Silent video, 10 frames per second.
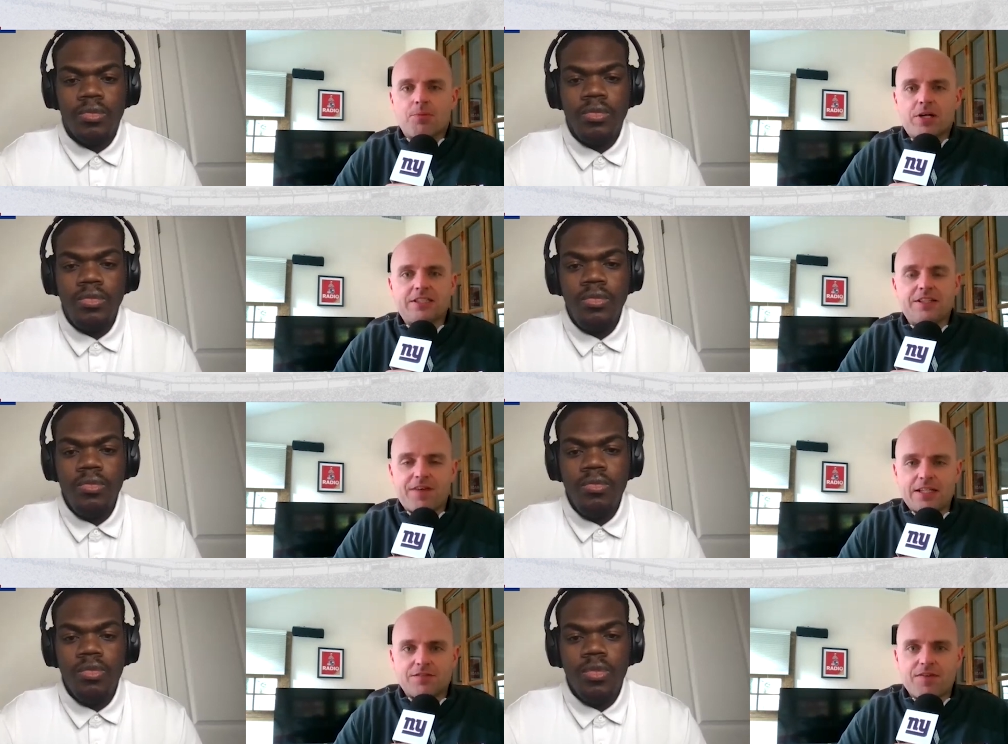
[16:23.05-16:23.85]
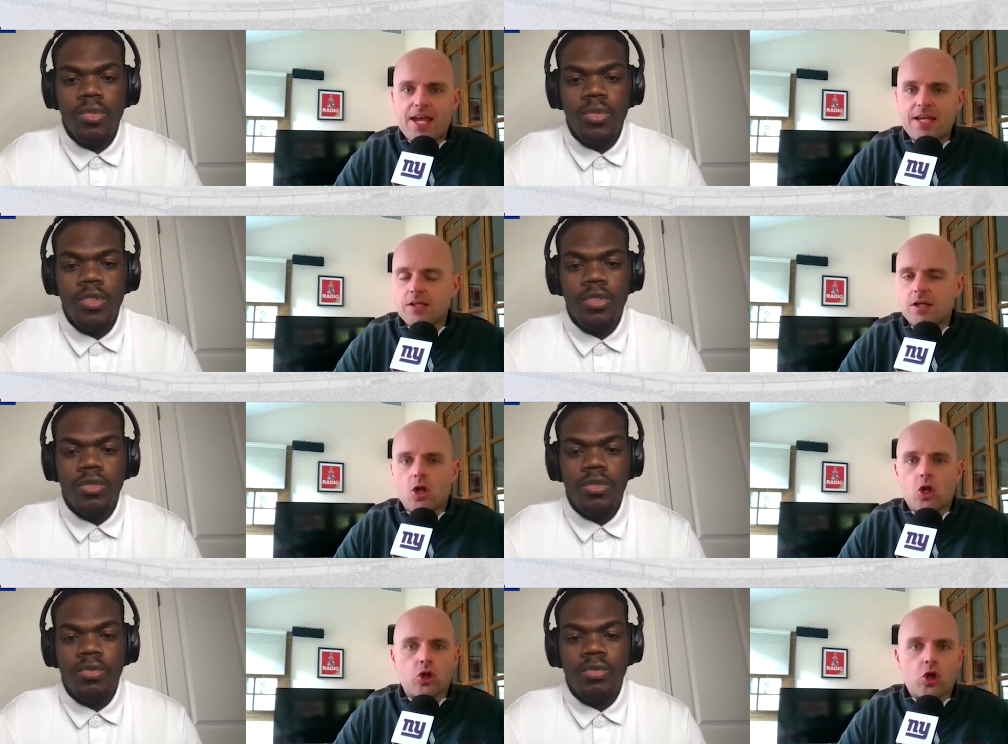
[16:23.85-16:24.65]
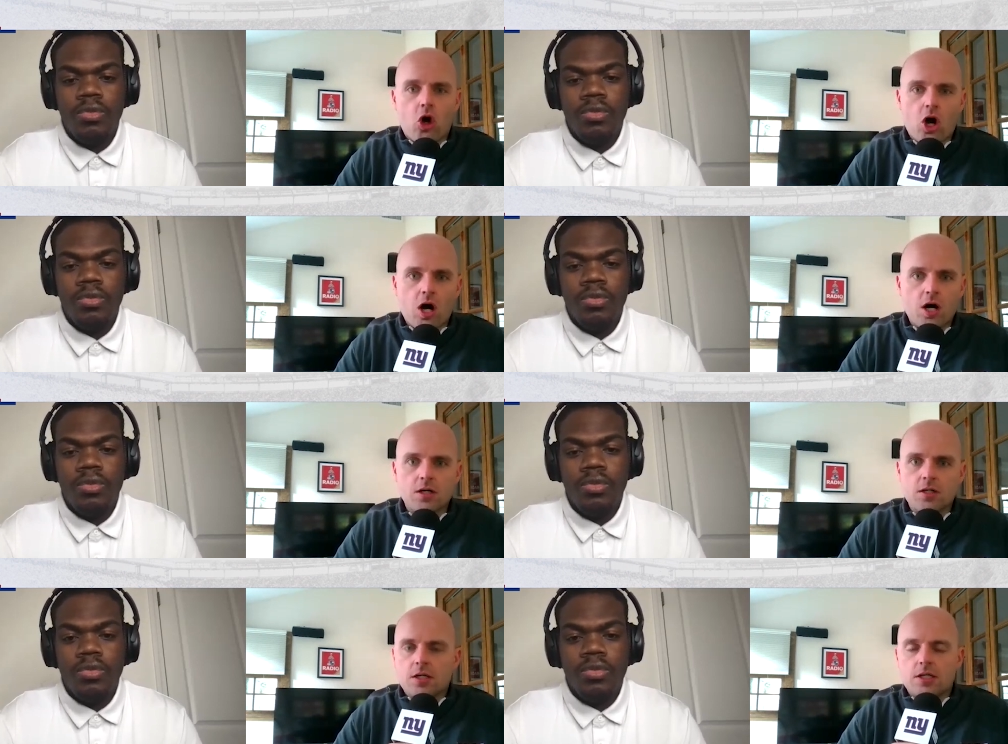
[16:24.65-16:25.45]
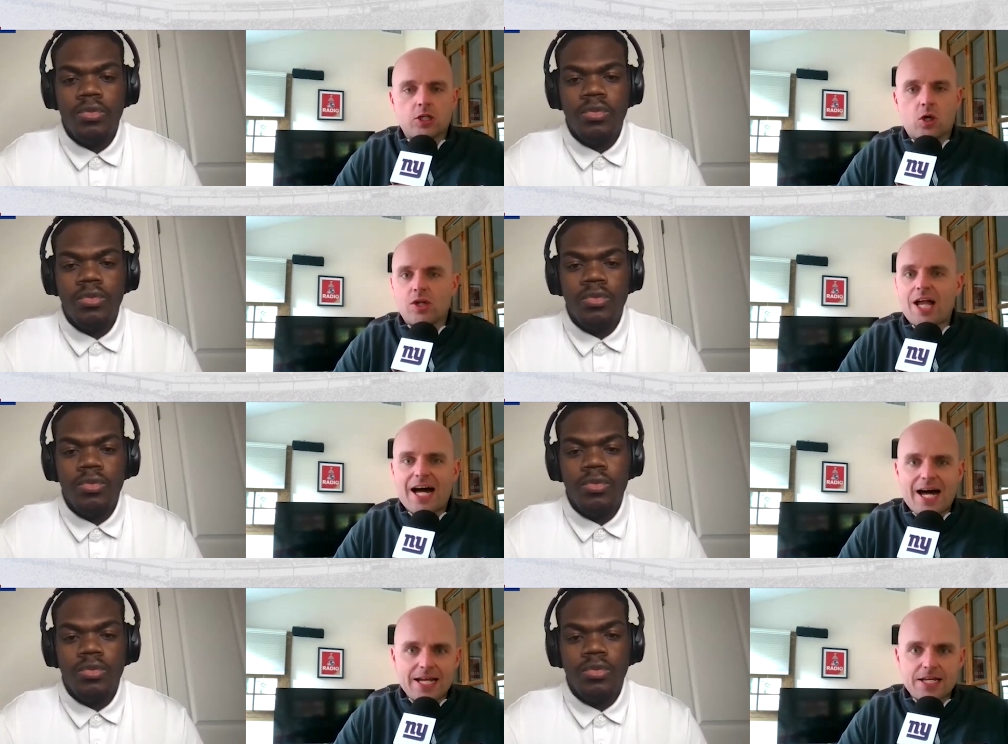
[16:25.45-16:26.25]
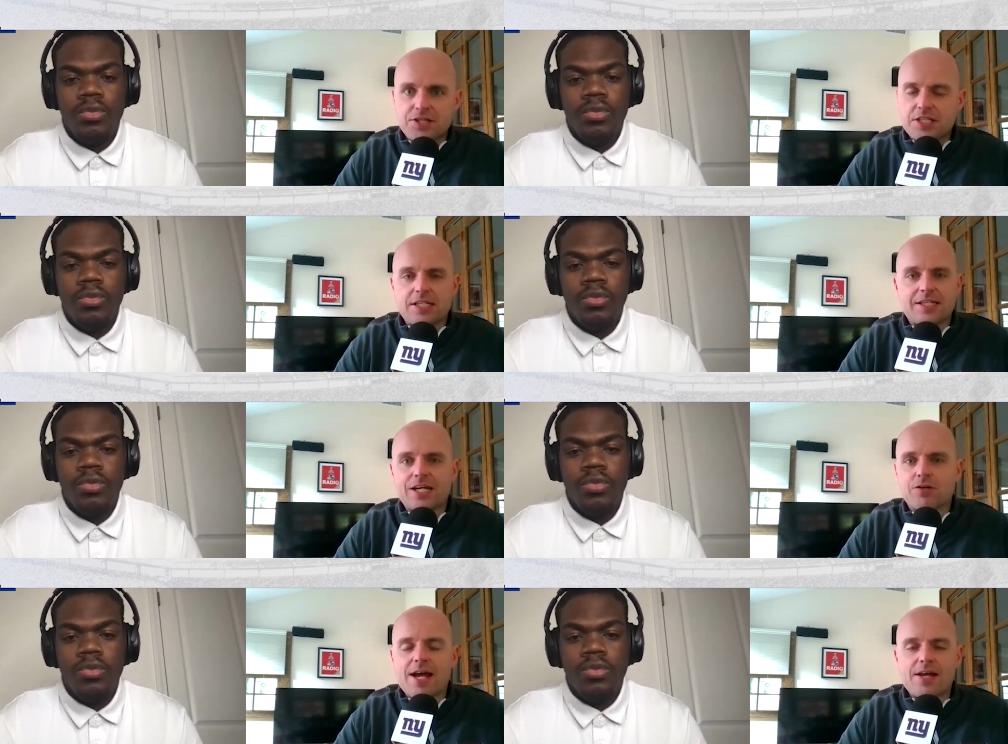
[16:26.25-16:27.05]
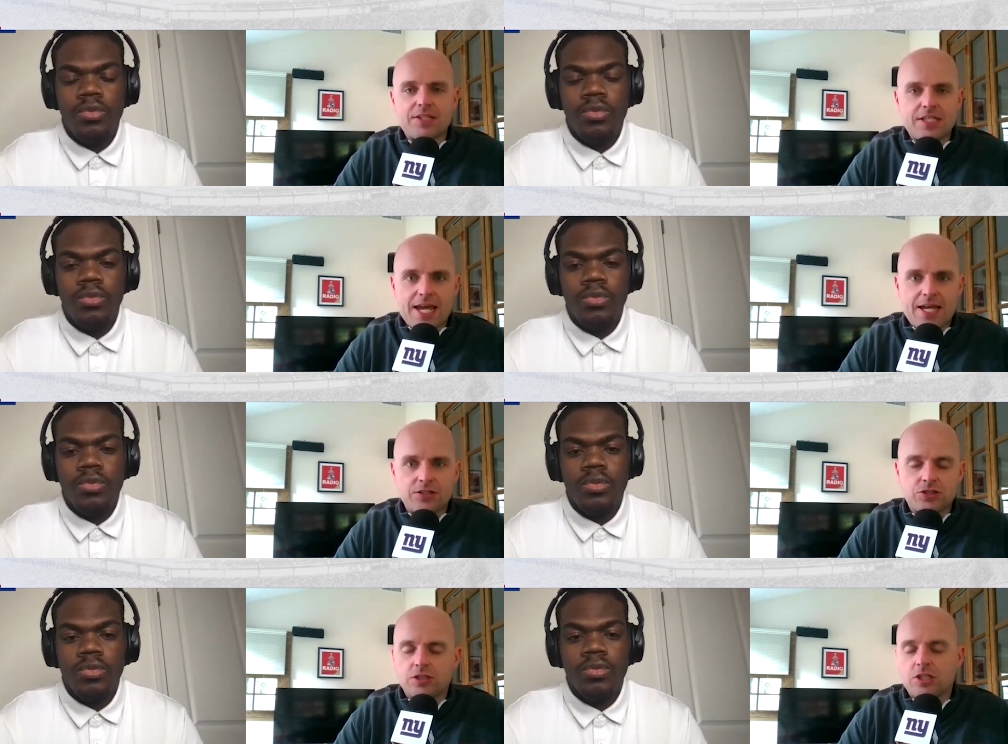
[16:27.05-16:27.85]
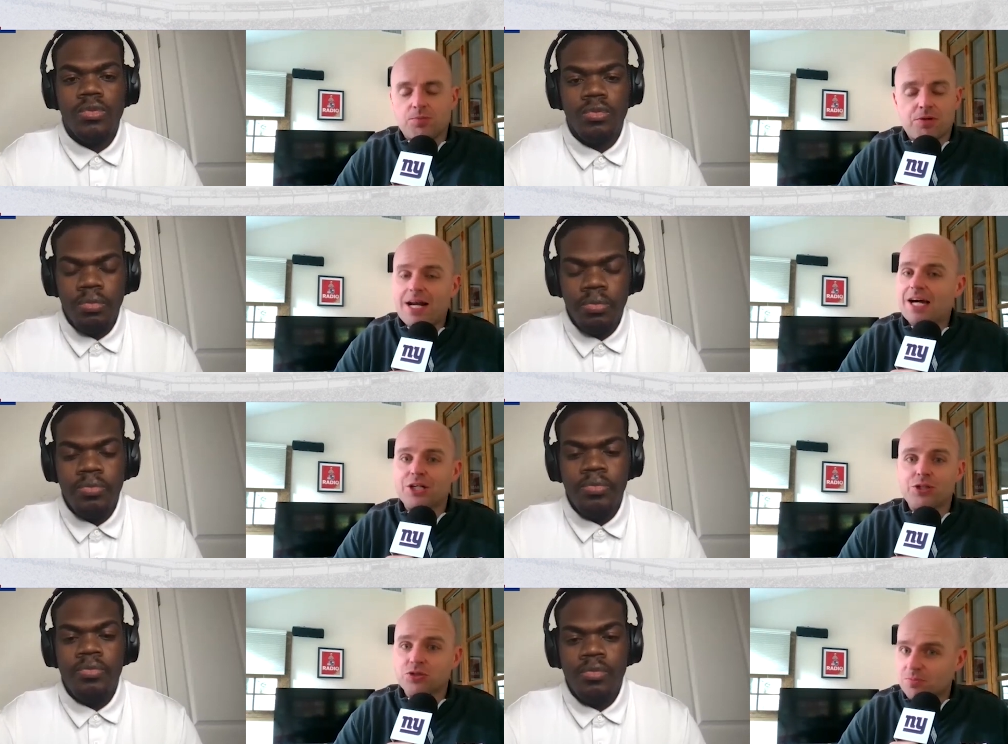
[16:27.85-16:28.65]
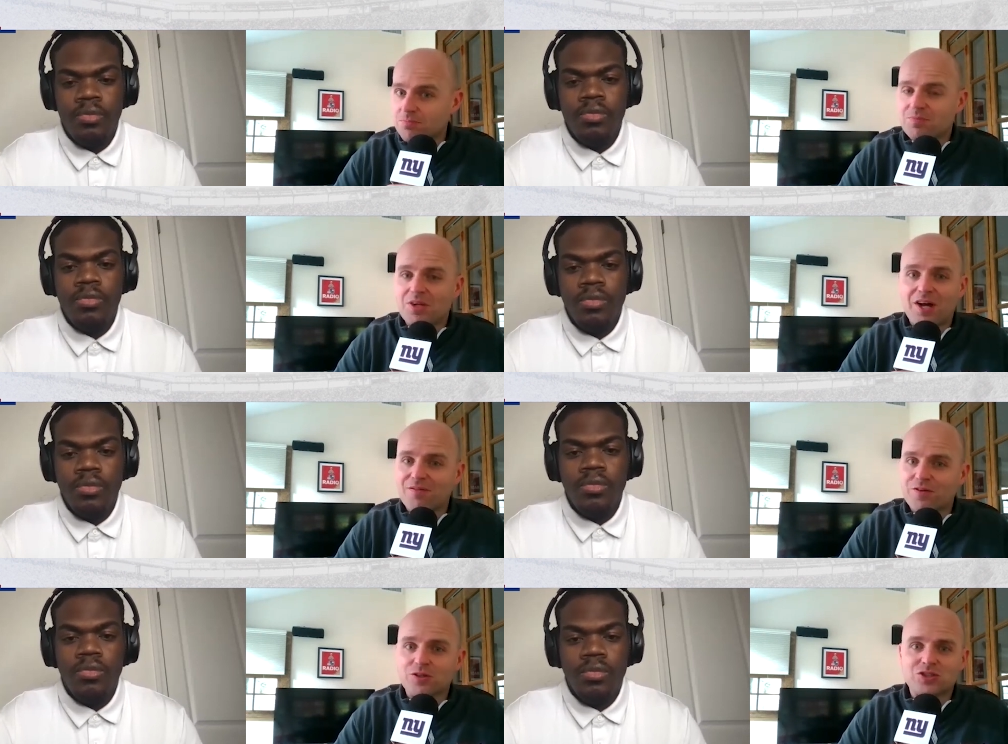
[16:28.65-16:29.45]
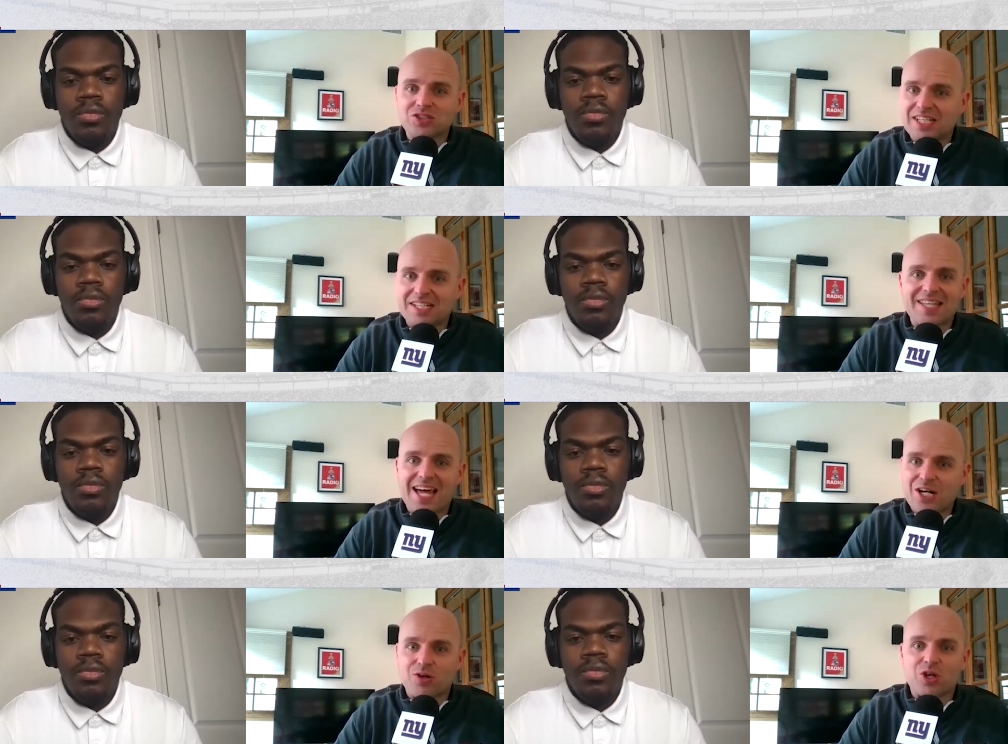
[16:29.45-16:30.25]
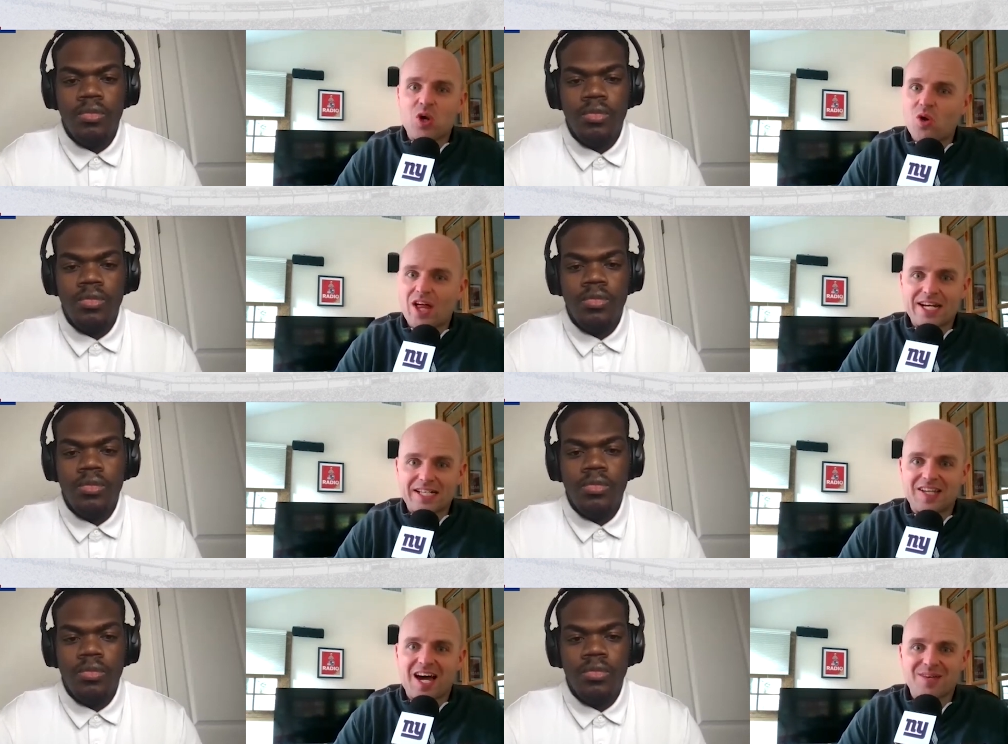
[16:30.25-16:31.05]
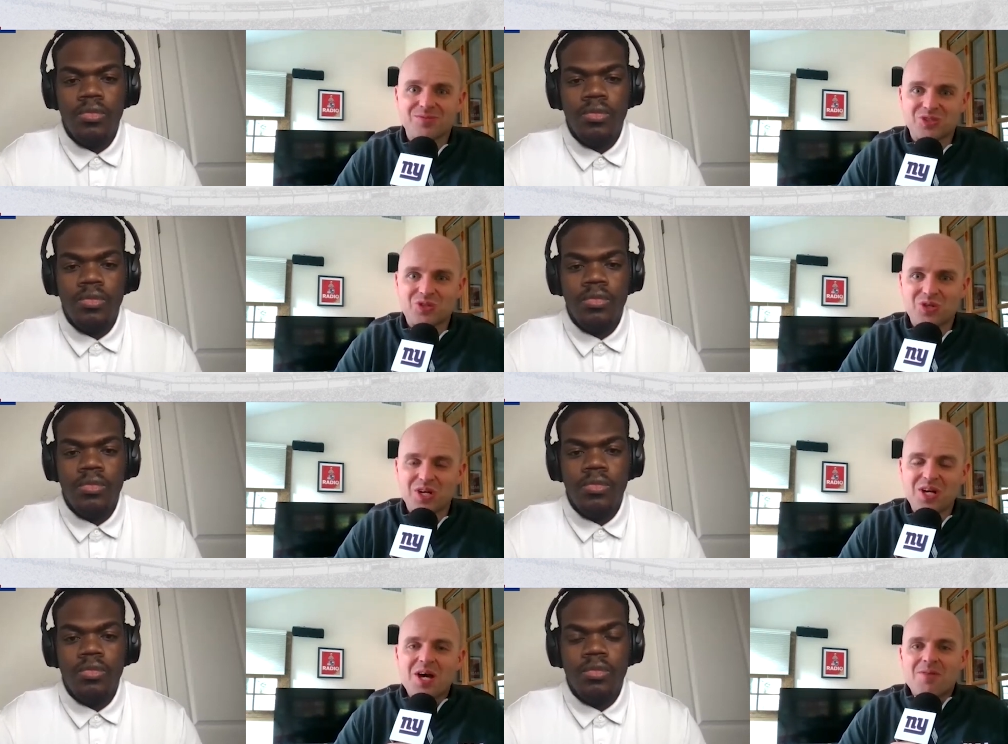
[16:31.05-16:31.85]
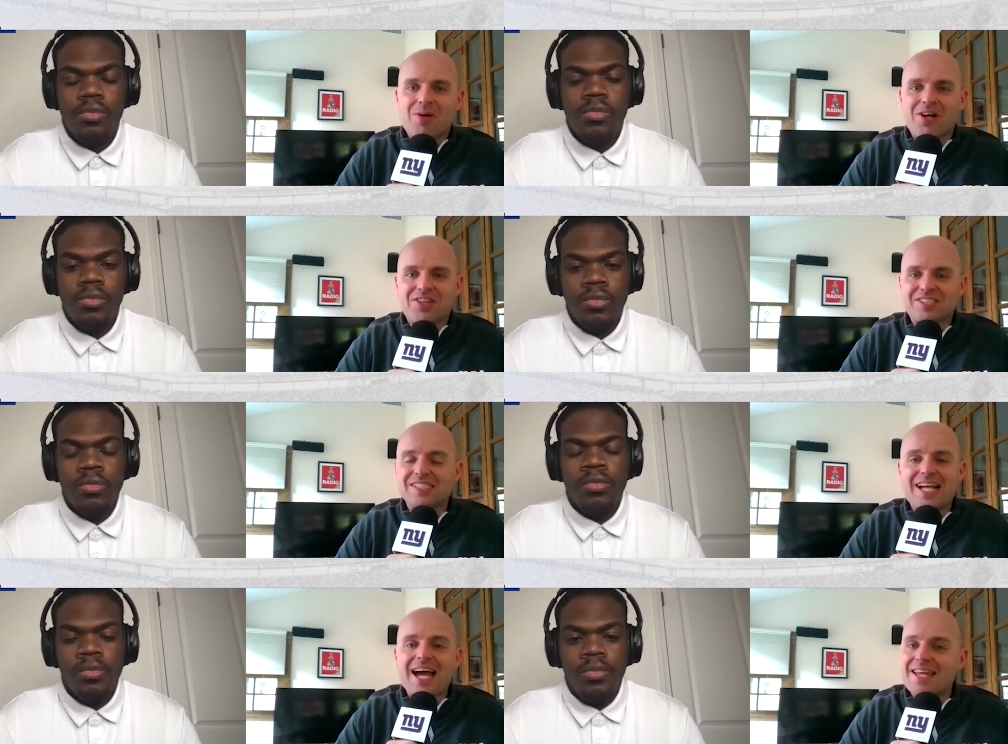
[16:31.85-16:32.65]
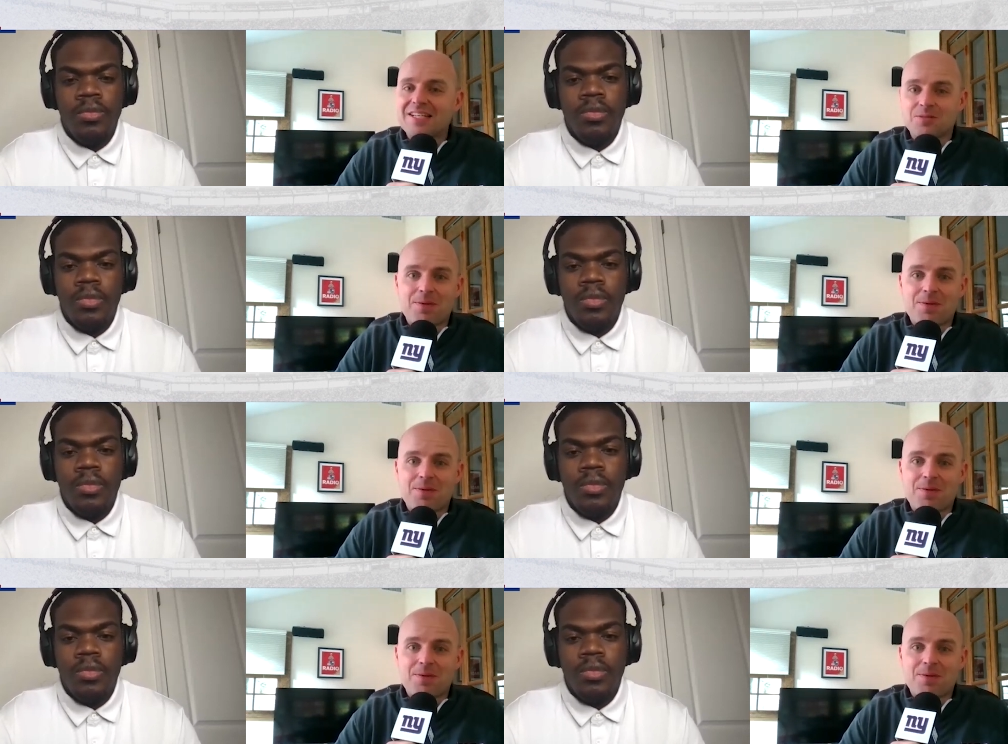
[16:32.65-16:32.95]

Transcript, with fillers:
Speaker 1: played defensive end, long, you know, lithe. He can get around the edge. You know, you're probably not going to use him on first and second down or on the goal line anytime soon. But this is a guy that is